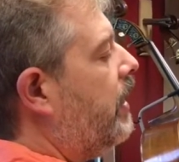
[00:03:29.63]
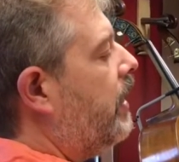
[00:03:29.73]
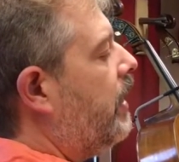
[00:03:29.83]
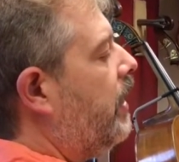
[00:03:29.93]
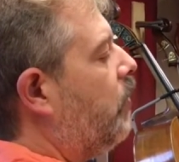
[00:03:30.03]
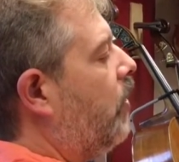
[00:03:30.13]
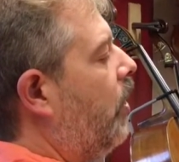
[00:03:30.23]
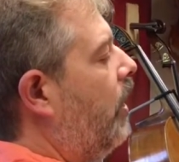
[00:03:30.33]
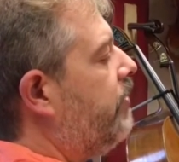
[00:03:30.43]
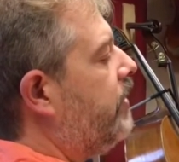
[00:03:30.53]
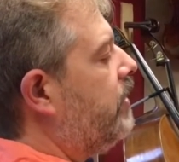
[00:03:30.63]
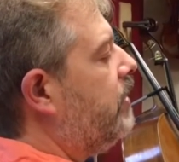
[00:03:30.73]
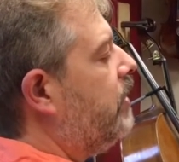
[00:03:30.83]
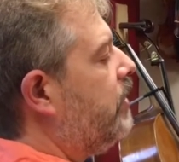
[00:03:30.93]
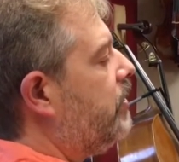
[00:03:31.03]
it will often
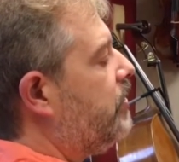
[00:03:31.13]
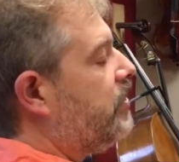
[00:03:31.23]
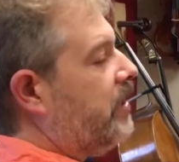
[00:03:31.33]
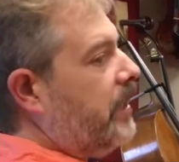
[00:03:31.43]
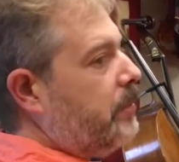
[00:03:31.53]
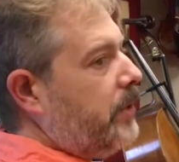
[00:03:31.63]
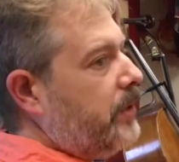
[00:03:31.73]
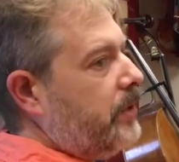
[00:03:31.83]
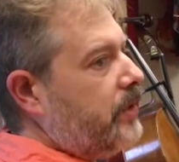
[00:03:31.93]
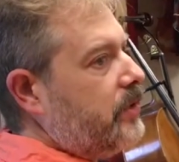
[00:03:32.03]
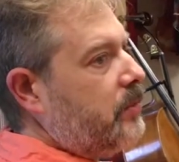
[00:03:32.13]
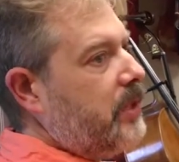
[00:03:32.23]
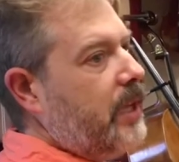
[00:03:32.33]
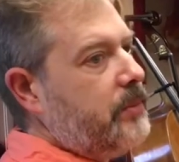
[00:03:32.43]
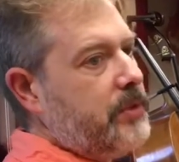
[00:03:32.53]
slip,
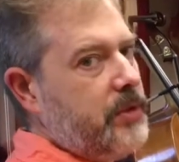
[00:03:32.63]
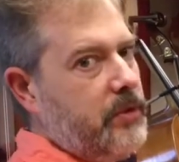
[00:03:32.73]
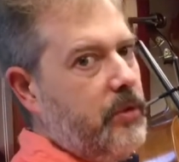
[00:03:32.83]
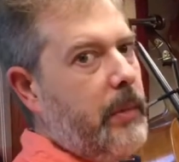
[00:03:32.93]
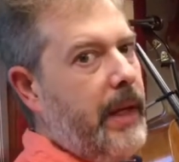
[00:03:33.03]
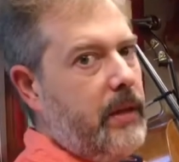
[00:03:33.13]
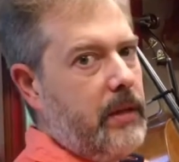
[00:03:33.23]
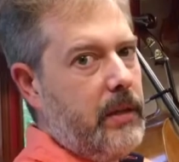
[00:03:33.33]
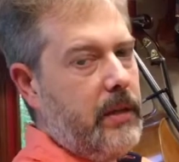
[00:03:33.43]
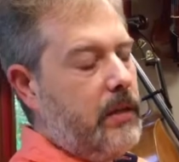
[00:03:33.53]
sometimes dramatically.